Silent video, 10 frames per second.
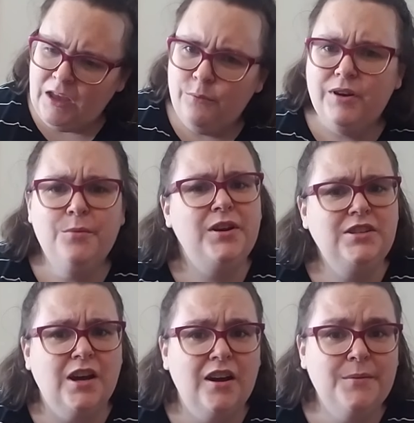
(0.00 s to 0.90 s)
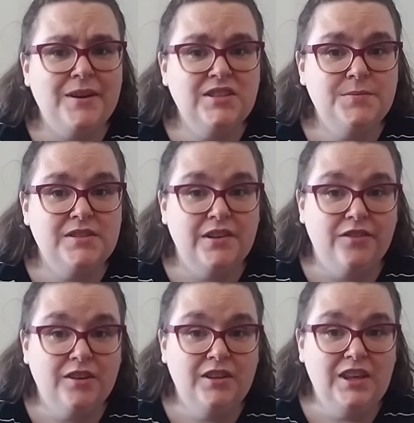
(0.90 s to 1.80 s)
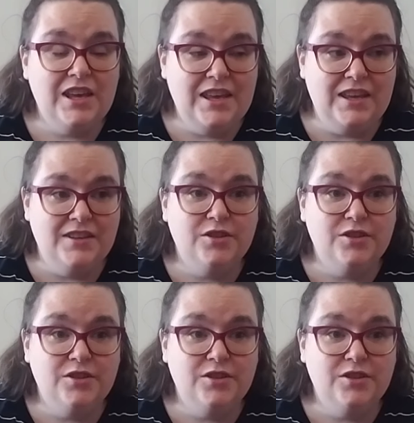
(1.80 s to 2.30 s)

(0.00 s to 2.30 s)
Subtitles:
what I want to talk about specifically is